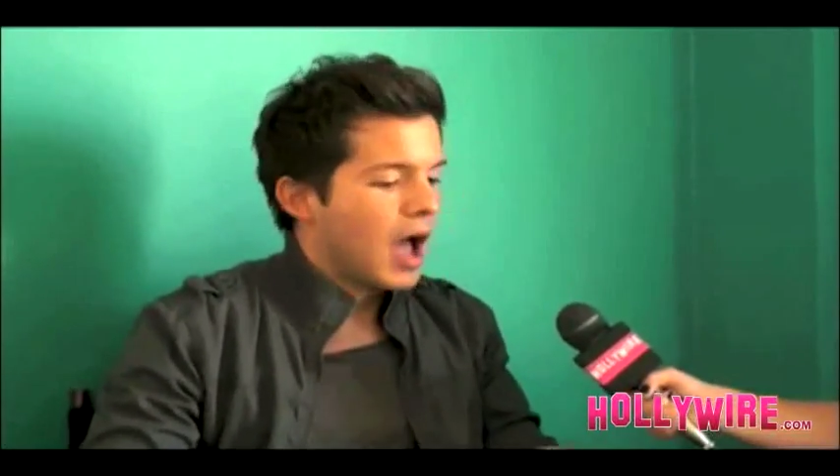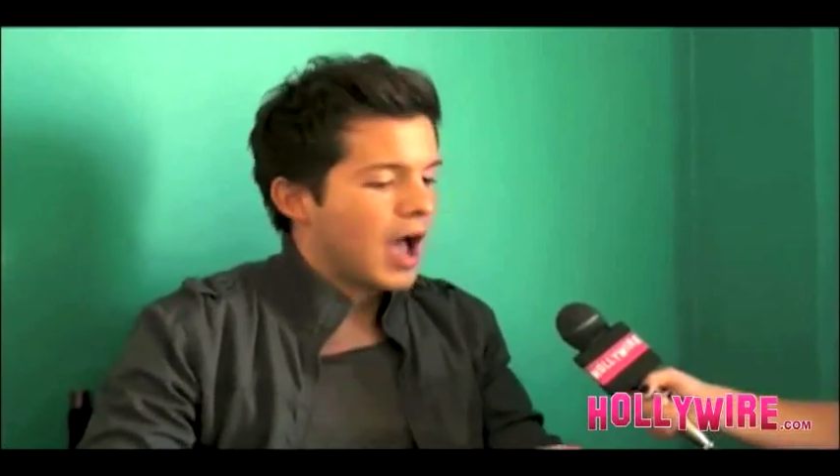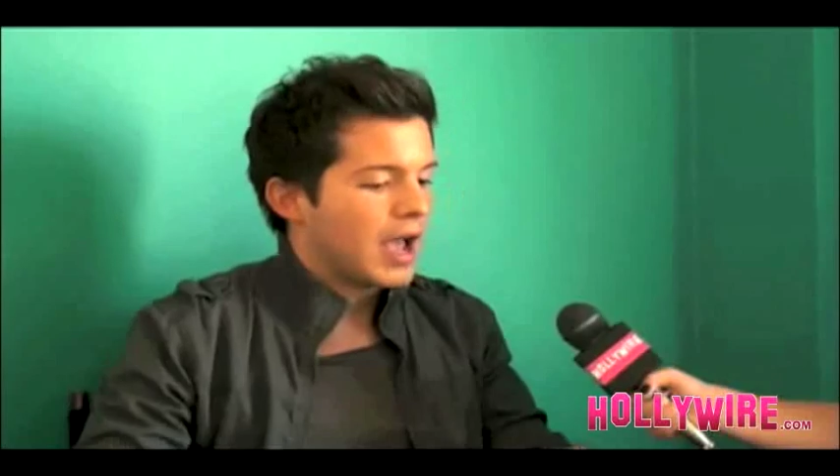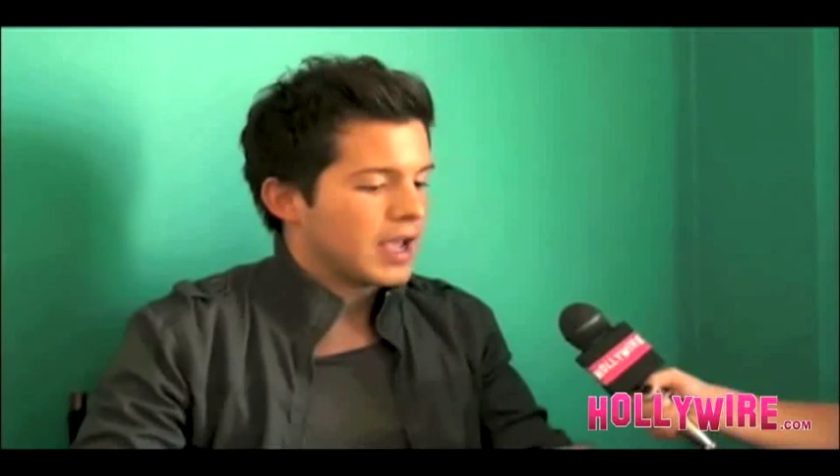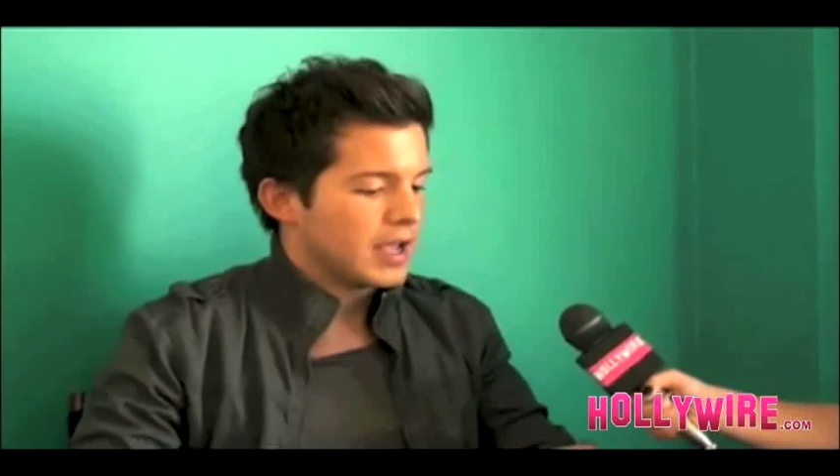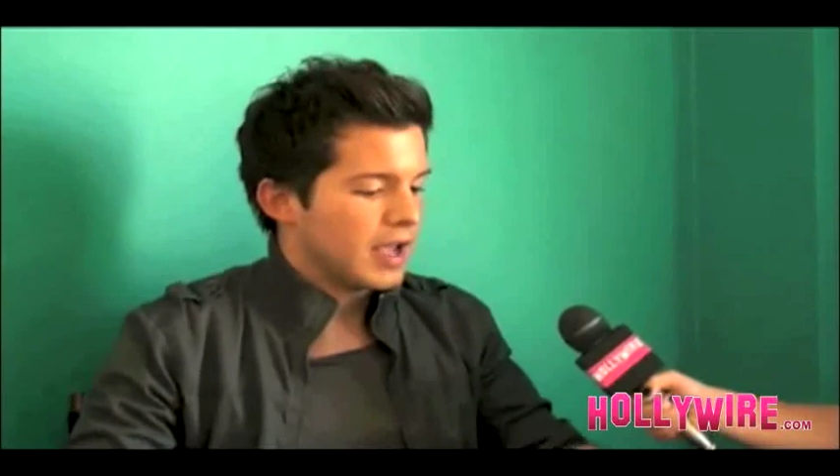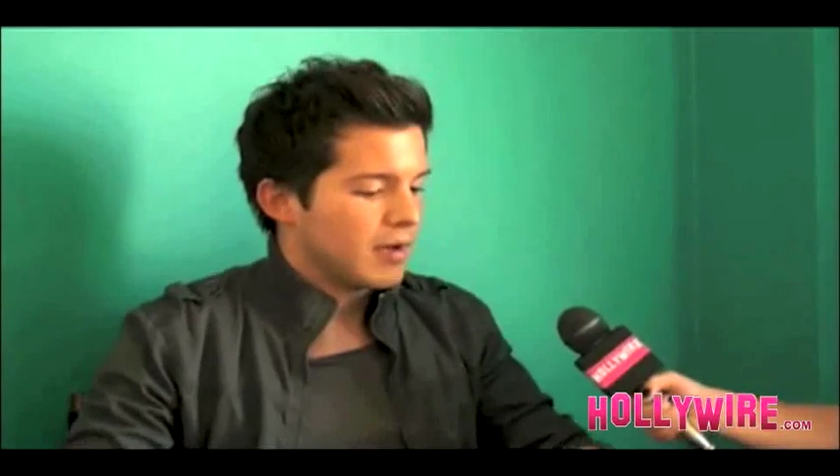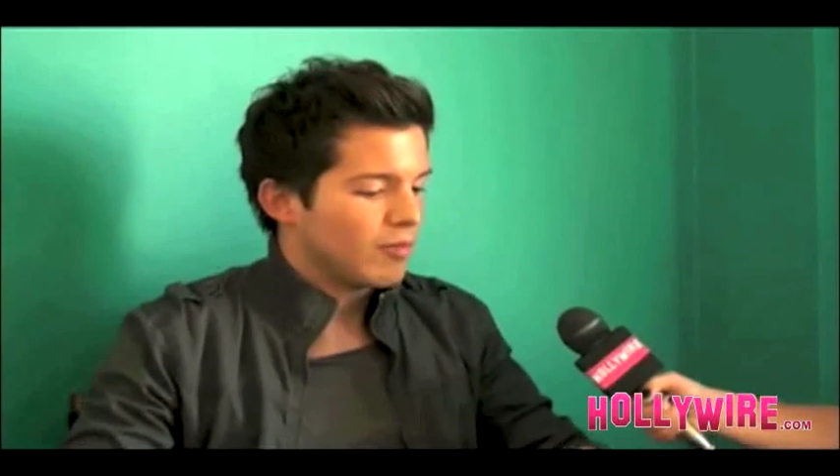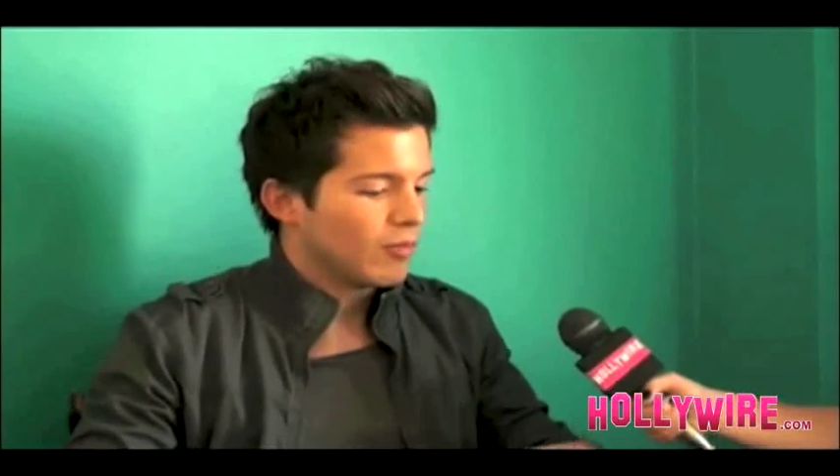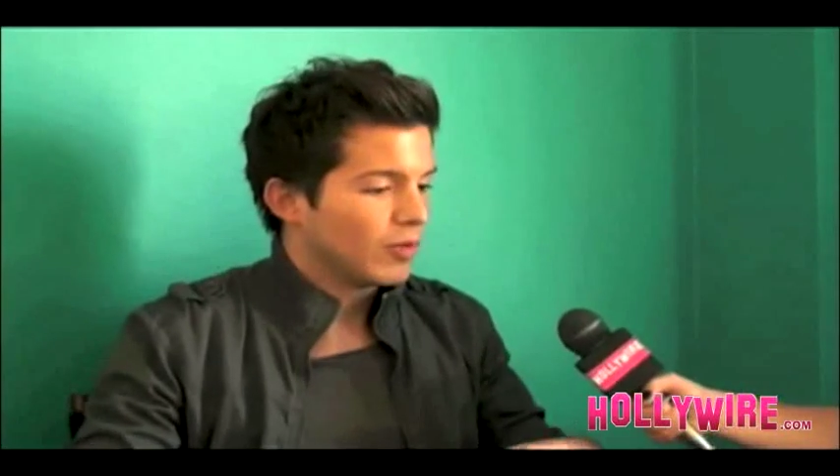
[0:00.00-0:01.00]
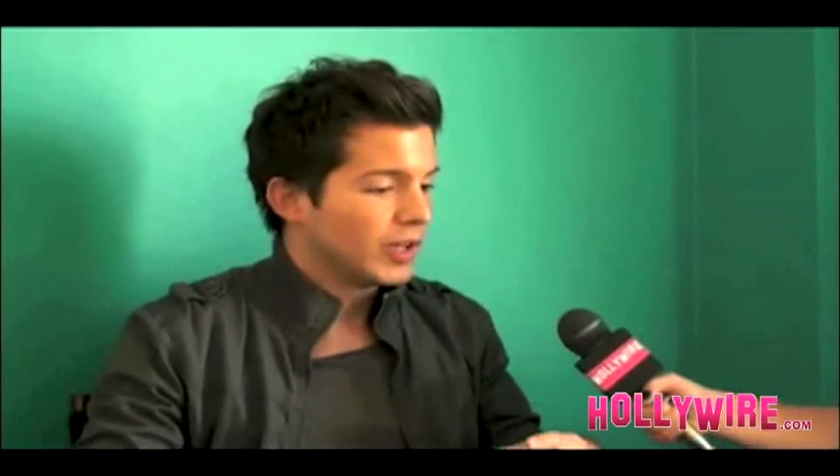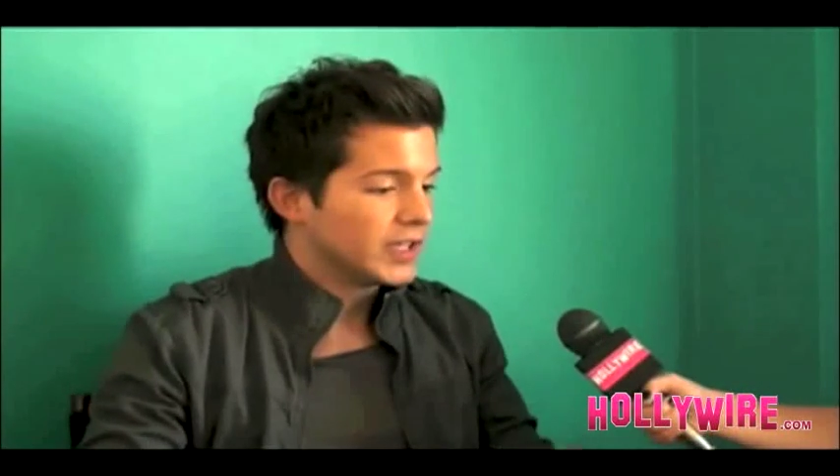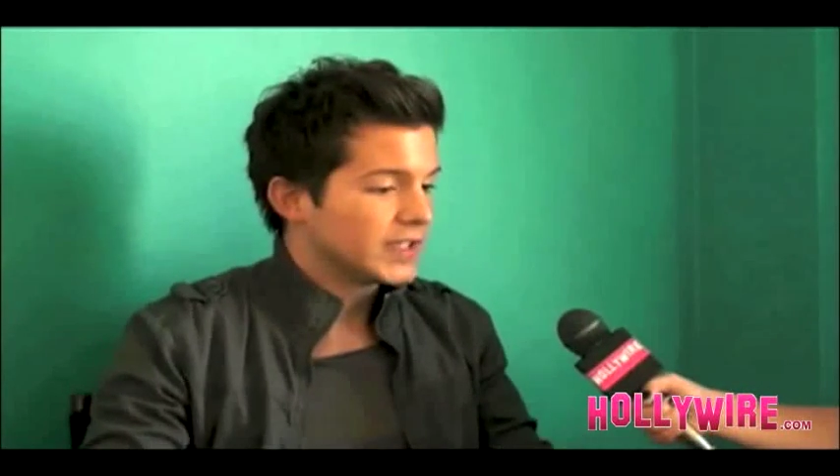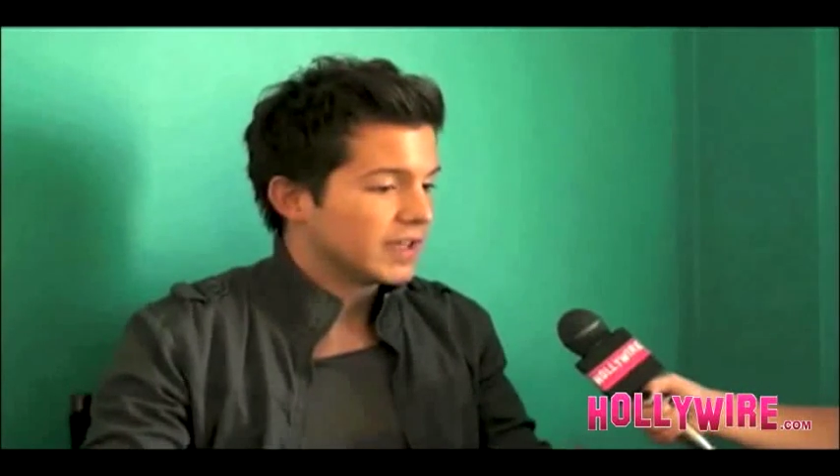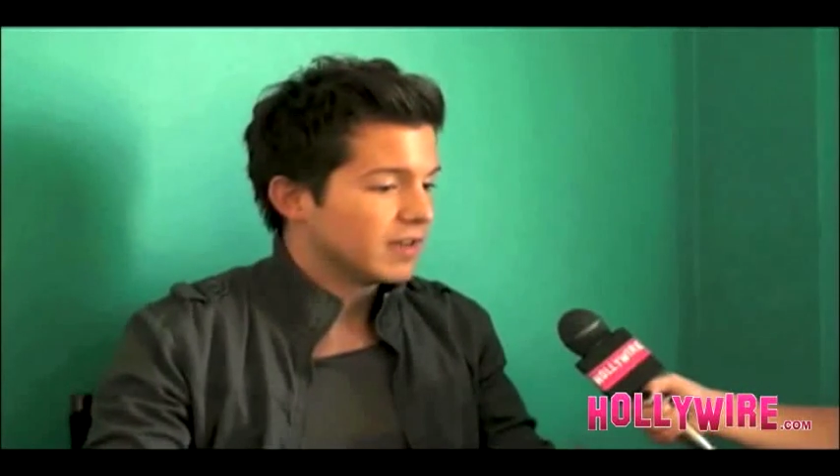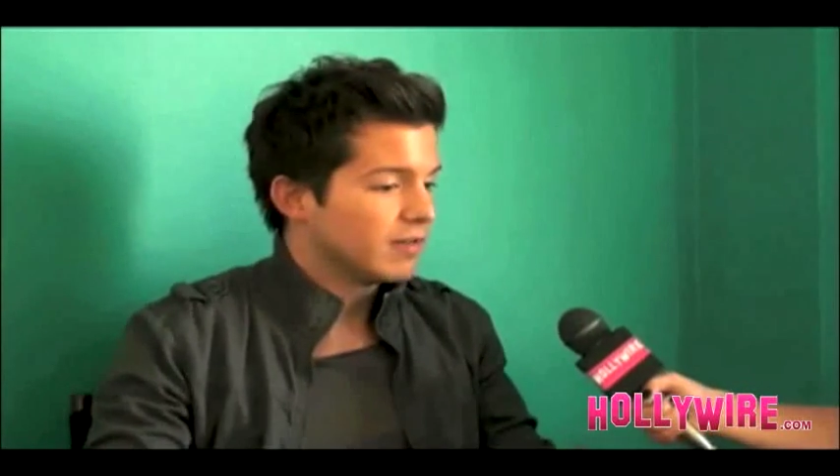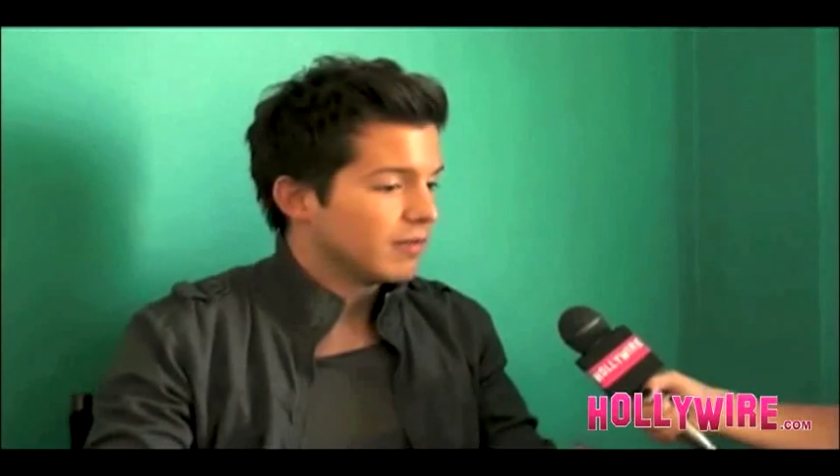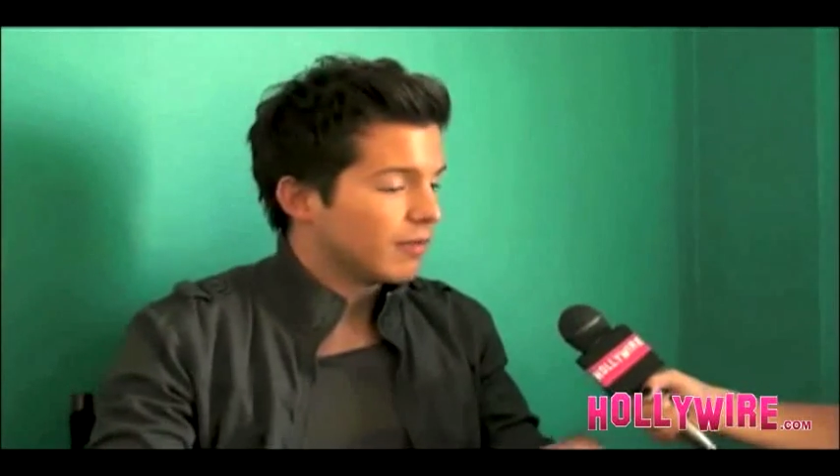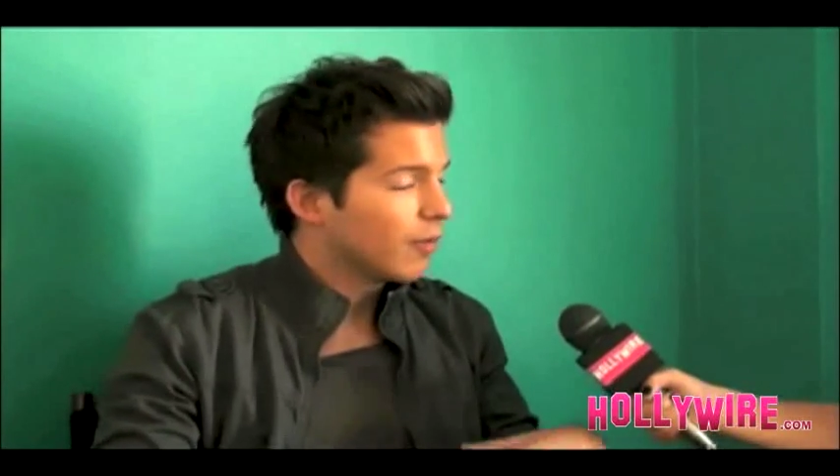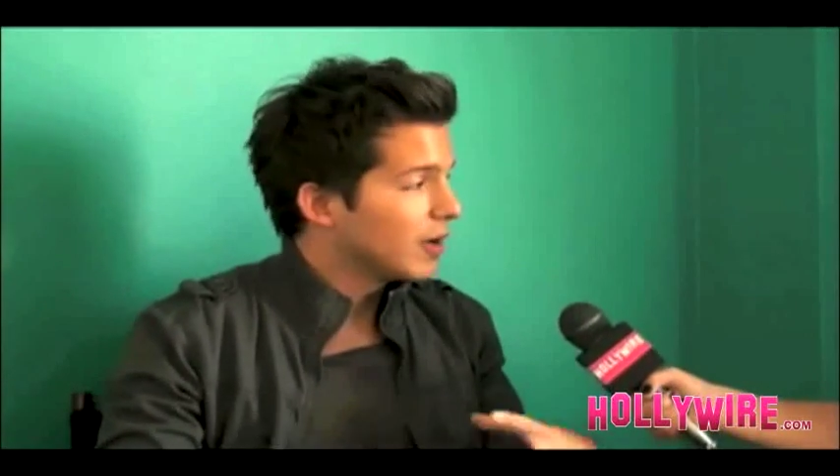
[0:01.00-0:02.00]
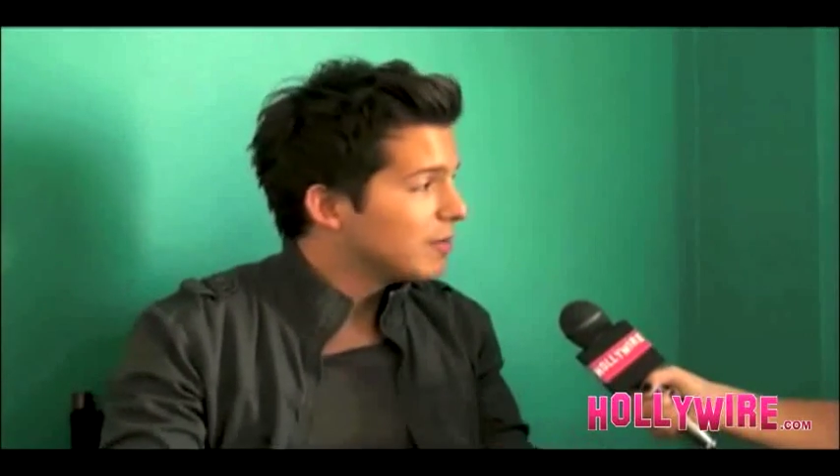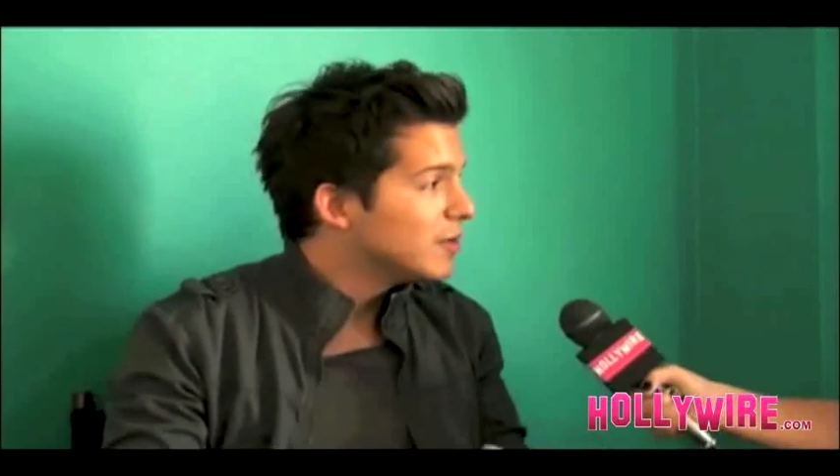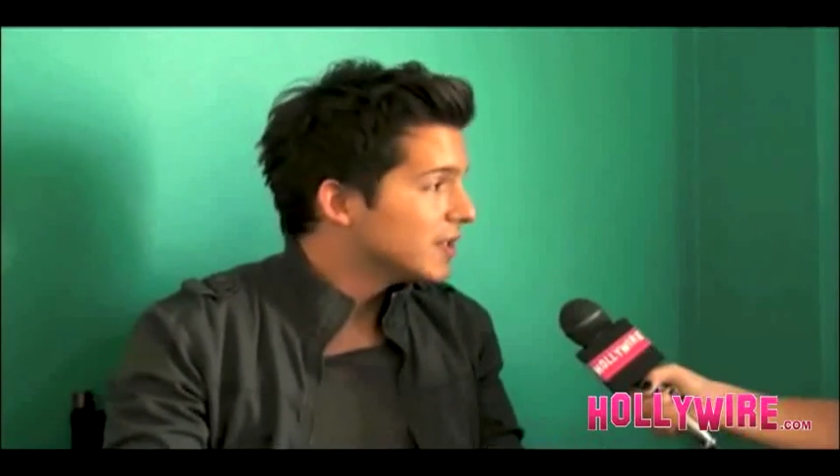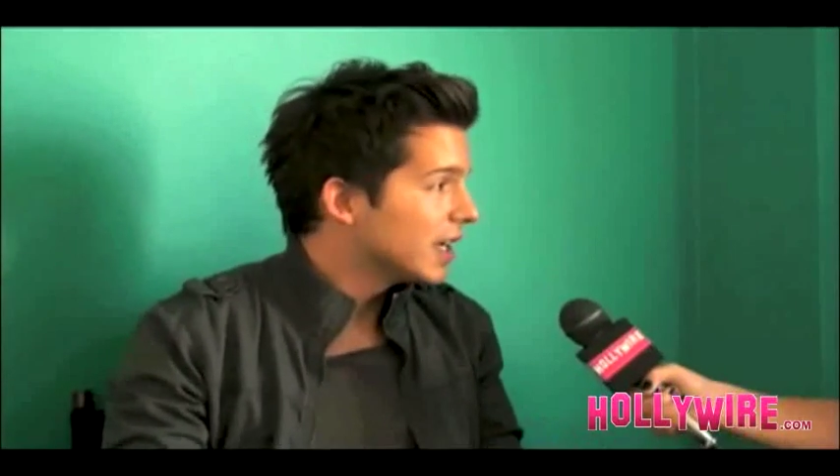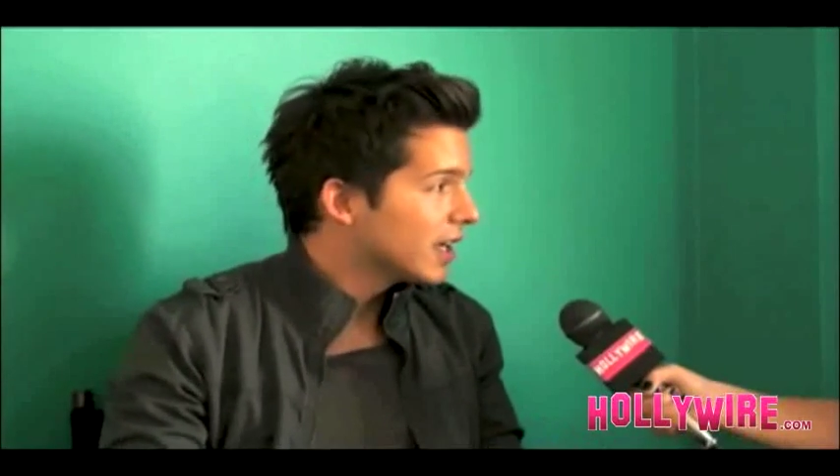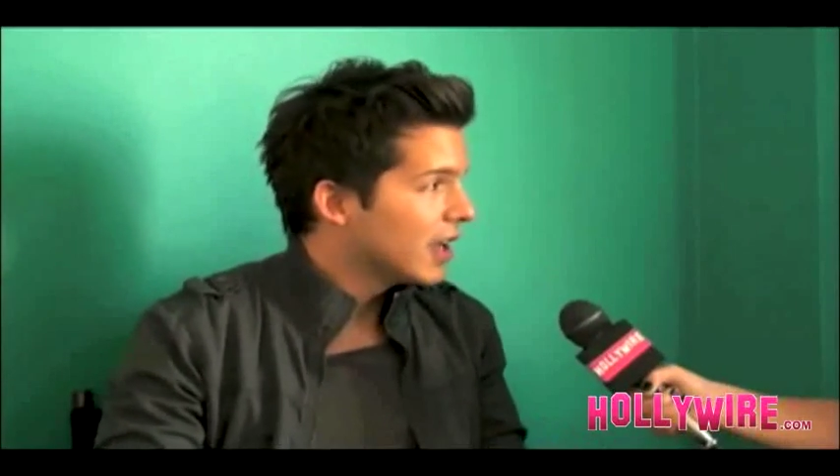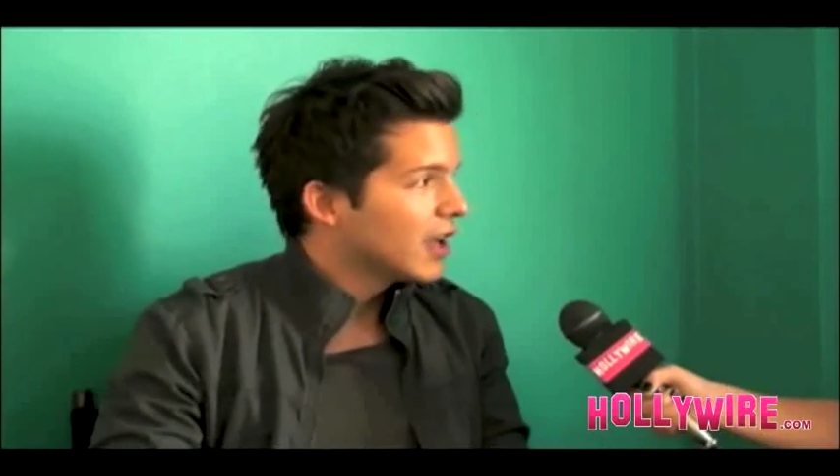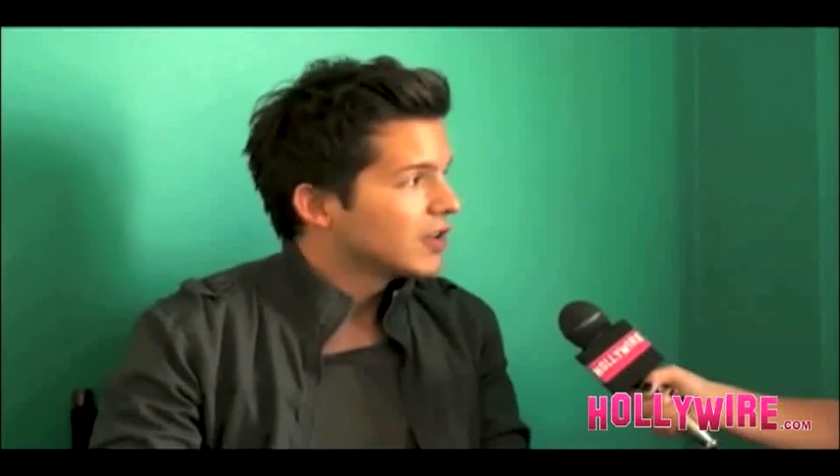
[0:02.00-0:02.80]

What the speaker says: I am releasing free music.